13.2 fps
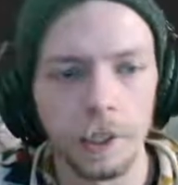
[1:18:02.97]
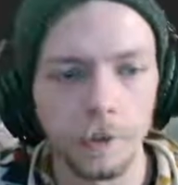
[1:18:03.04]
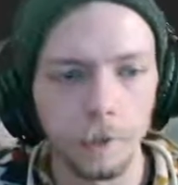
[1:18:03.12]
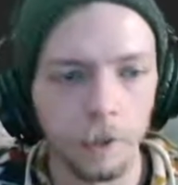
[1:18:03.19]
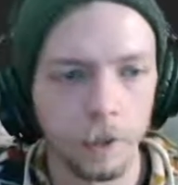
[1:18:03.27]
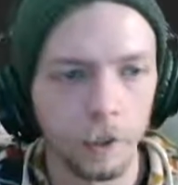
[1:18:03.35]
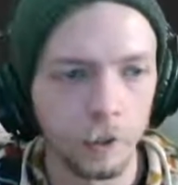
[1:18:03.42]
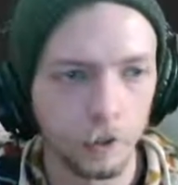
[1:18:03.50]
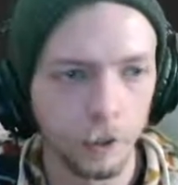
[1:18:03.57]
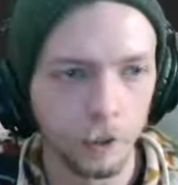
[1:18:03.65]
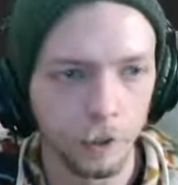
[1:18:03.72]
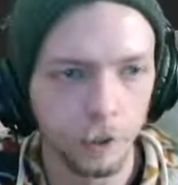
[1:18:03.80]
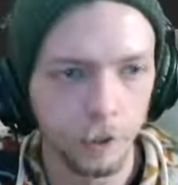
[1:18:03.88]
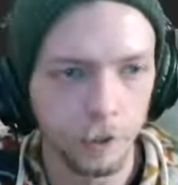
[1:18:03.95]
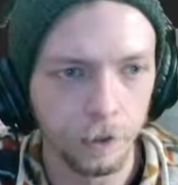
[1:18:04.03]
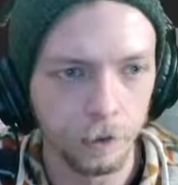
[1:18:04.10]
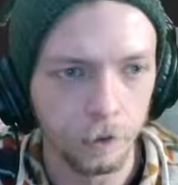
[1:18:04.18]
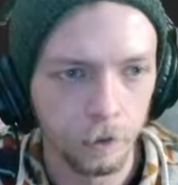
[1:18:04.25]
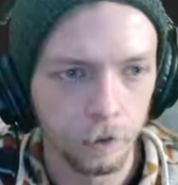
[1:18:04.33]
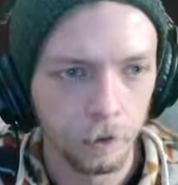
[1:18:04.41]
but a collision.
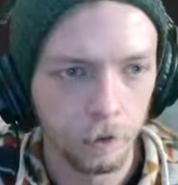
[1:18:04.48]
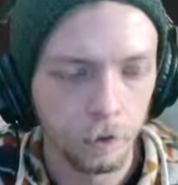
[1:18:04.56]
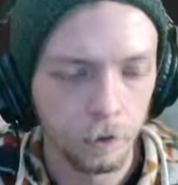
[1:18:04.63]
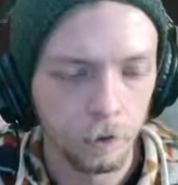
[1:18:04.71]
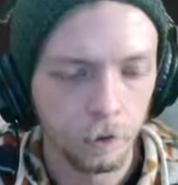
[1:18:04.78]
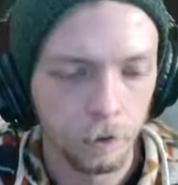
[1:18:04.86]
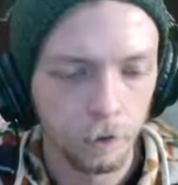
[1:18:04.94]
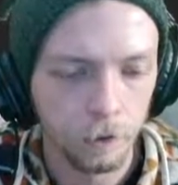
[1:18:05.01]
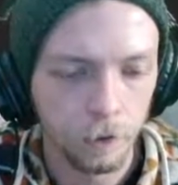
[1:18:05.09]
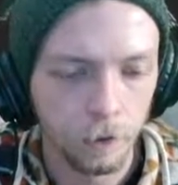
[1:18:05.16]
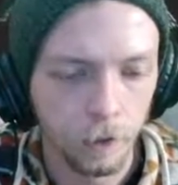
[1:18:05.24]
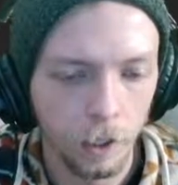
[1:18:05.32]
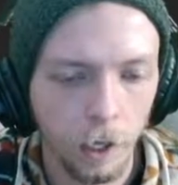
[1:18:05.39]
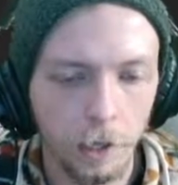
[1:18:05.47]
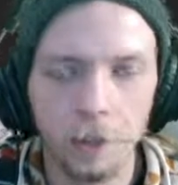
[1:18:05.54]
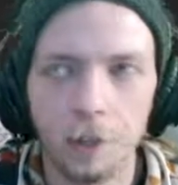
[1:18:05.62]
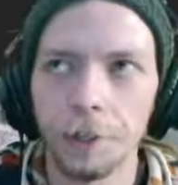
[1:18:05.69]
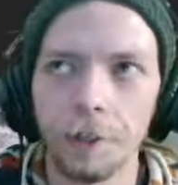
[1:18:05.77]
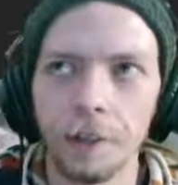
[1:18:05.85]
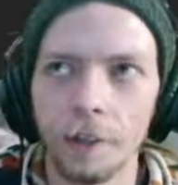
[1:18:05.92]
And then
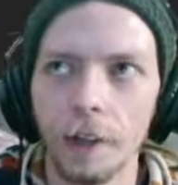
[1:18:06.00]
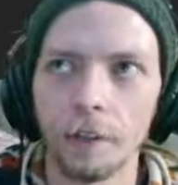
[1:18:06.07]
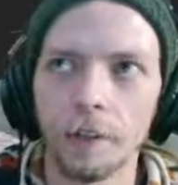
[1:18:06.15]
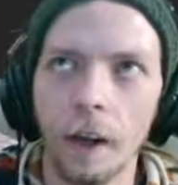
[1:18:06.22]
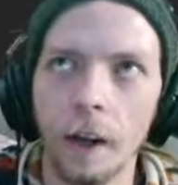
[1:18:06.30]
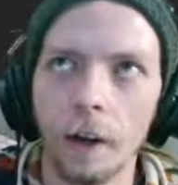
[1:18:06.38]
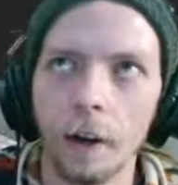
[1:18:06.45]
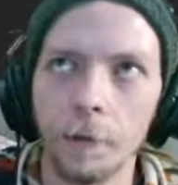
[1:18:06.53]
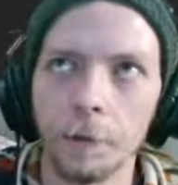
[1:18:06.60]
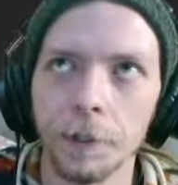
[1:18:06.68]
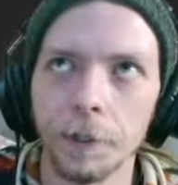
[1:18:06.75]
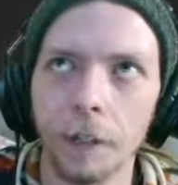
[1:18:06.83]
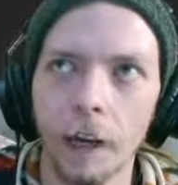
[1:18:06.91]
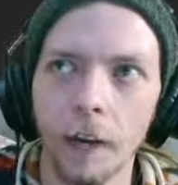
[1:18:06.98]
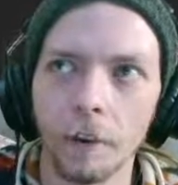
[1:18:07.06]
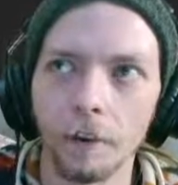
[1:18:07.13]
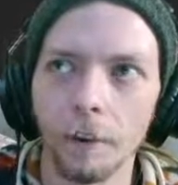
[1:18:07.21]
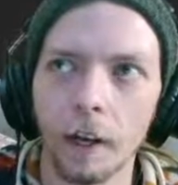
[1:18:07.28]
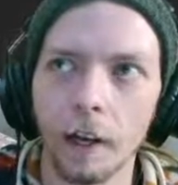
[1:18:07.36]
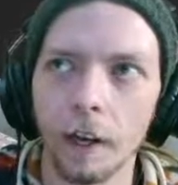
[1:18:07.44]
you set that object to have
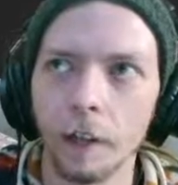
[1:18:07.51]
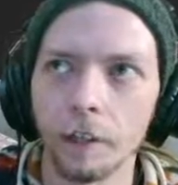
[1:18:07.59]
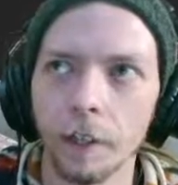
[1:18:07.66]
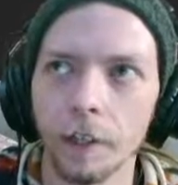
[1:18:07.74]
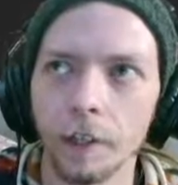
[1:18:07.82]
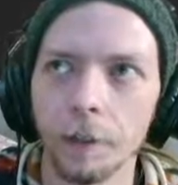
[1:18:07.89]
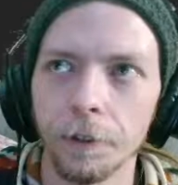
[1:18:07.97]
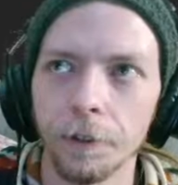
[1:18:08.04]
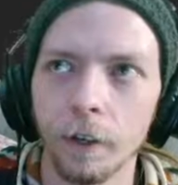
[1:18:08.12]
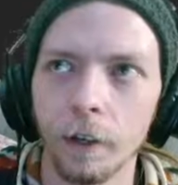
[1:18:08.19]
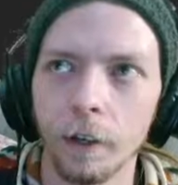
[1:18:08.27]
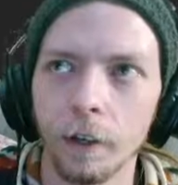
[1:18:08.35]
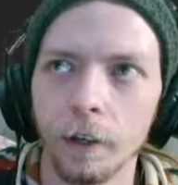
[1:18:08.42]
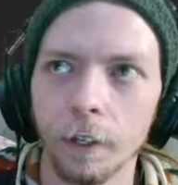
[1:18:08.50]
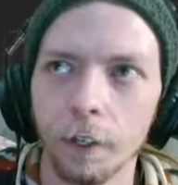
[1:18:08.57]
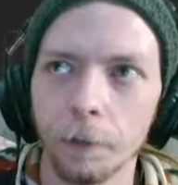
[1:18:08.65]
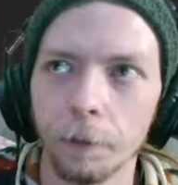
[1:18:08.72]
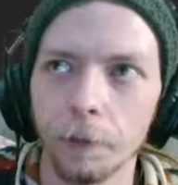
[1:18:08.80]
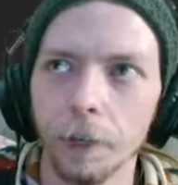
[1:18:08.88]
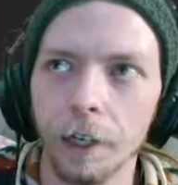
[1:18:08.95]
that, and then your
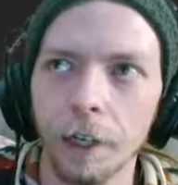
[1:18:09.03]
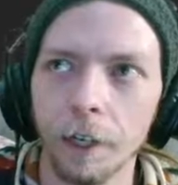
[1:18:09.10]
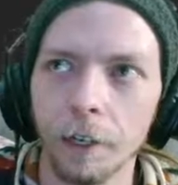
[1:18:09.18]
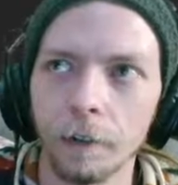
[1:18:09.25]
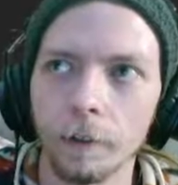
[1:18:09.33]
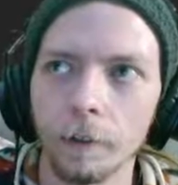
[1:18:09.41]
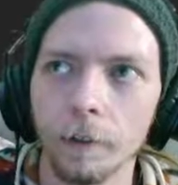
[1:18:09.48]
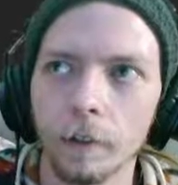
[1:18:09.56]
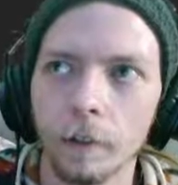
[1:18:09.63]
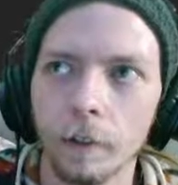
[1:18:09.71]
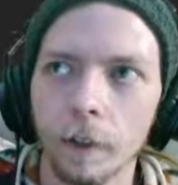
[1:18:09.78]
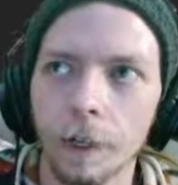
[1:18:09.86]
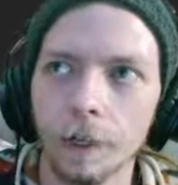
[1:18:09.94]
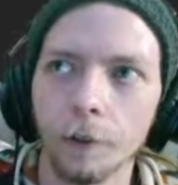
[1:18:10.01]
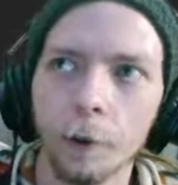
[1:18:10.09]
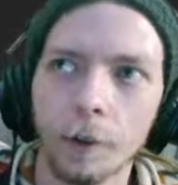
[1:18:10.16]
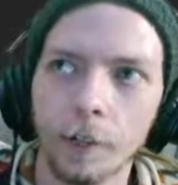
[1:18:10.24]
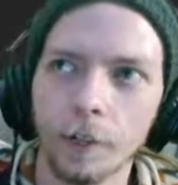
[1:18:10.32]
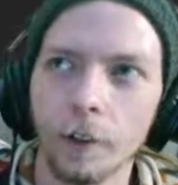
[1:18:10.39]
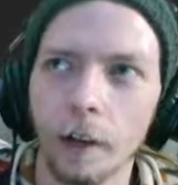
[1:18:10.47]
player
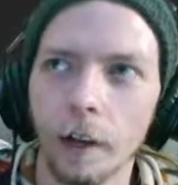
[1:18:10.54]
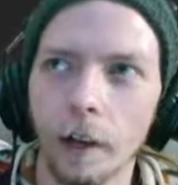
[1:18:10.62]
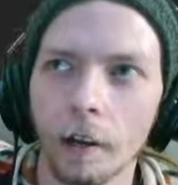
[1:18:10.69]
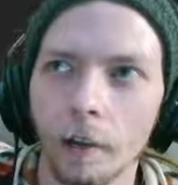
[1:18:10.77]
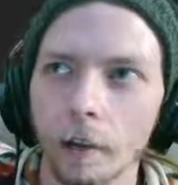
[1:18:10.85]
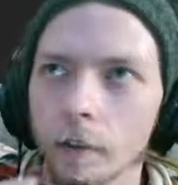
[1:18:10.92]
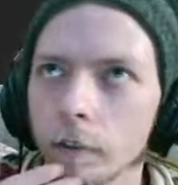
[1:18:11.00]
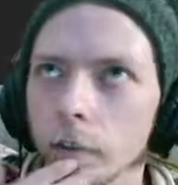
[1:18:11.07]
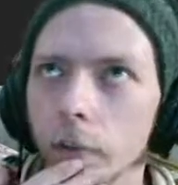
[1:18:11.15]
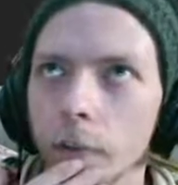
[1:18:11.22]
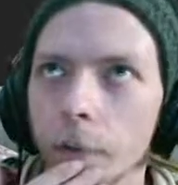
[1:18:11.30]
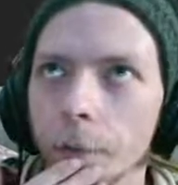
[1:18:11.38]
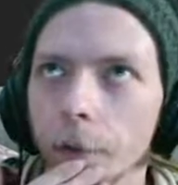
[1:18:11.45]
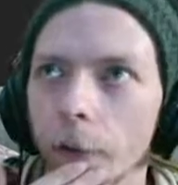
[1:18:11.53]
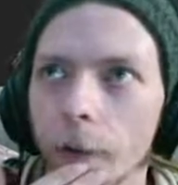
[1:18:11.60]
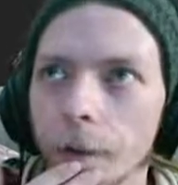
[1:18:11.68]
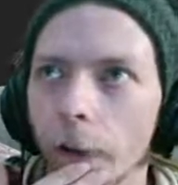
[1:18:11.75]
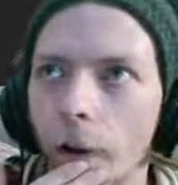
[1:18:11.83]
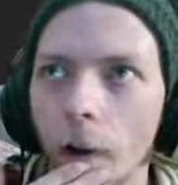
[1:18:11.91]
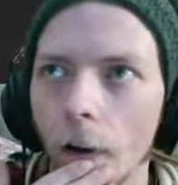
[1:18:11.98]
ignores that, something like
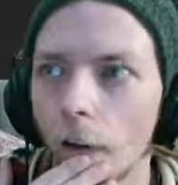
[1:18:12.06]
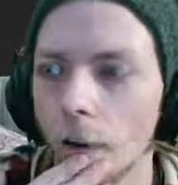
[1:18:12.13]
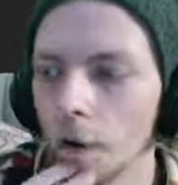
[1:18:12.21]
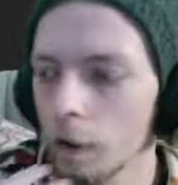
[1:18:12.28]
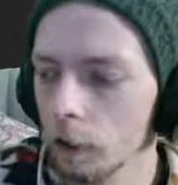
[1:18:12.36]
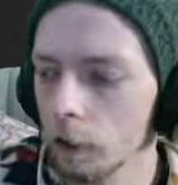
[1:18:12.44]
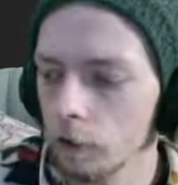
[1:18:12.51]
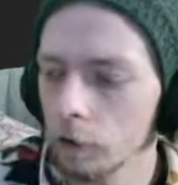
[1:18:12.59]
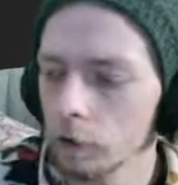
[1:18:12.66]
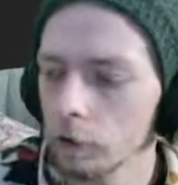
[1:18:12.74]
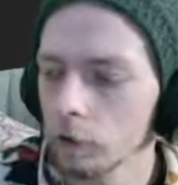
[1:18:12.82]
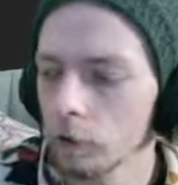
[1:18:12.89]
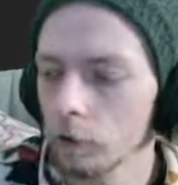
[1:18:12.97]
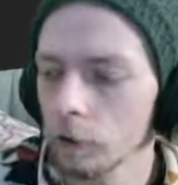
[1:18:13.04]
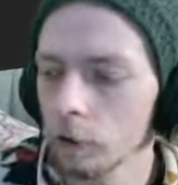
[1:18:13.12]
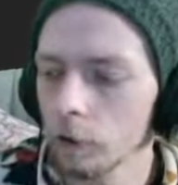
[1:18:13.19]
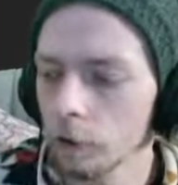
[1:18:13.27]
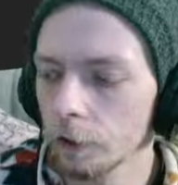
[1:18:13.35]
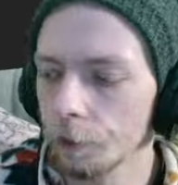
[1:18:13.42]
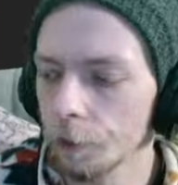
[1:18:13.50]
that.
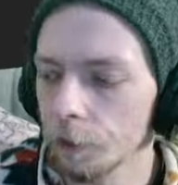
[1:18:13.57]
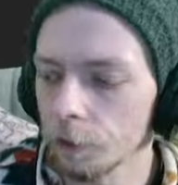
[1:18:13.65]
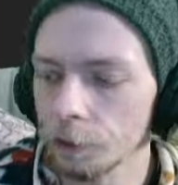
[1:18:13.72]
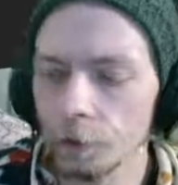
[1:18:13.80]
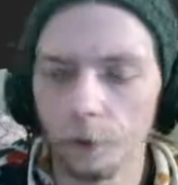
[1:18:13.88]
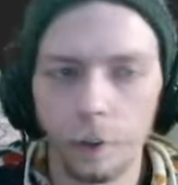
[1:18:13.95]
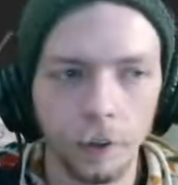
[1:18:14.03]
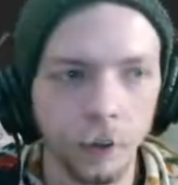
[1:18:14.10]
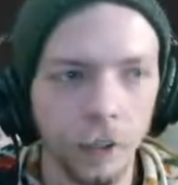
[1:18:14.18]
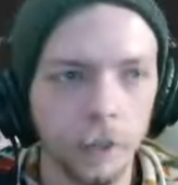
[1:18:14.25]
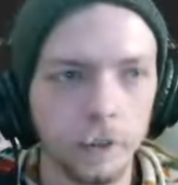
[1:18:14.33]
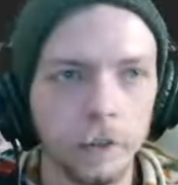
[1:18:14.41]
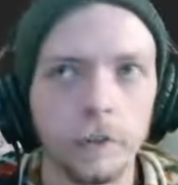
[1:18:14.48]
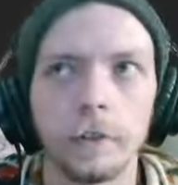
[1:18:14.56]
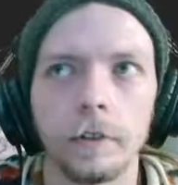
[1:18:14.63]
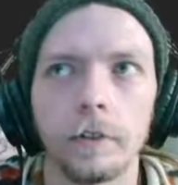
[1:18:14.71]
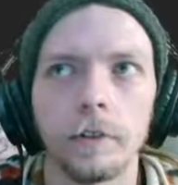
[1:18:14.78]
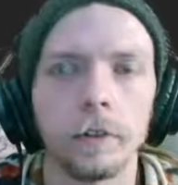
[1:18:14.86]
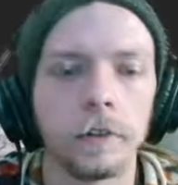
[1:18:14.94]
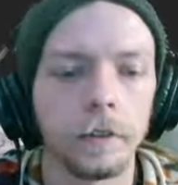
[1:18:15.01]
Could be something like that.
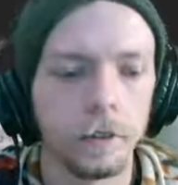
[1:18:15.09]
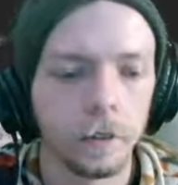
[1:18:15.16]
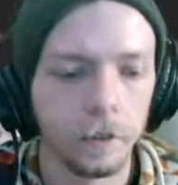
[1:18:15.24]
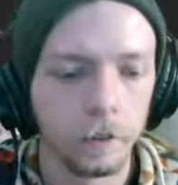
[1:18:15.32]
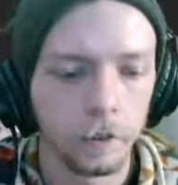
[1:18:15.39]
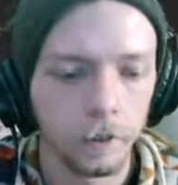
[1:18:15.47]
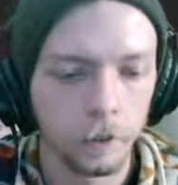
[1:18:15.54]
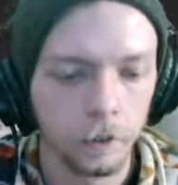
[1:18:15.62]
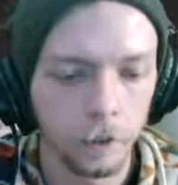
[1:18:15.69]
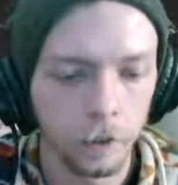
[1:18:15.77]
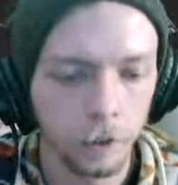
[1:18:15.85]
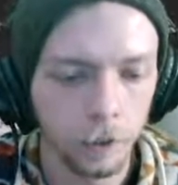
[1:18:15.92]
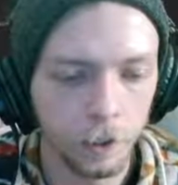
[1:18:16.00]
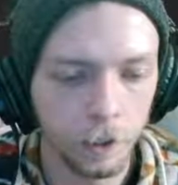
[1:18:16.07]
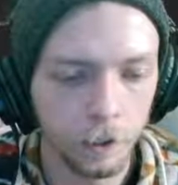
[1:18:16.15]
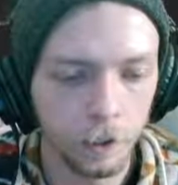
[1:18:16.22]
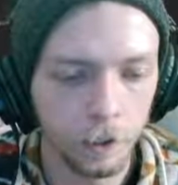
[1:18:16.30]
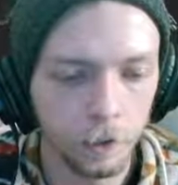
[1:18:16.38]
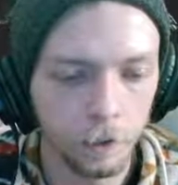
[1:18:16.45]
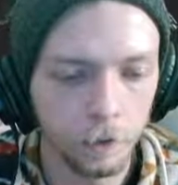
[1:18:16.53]
Like, let's look
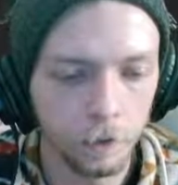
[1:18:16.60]
at the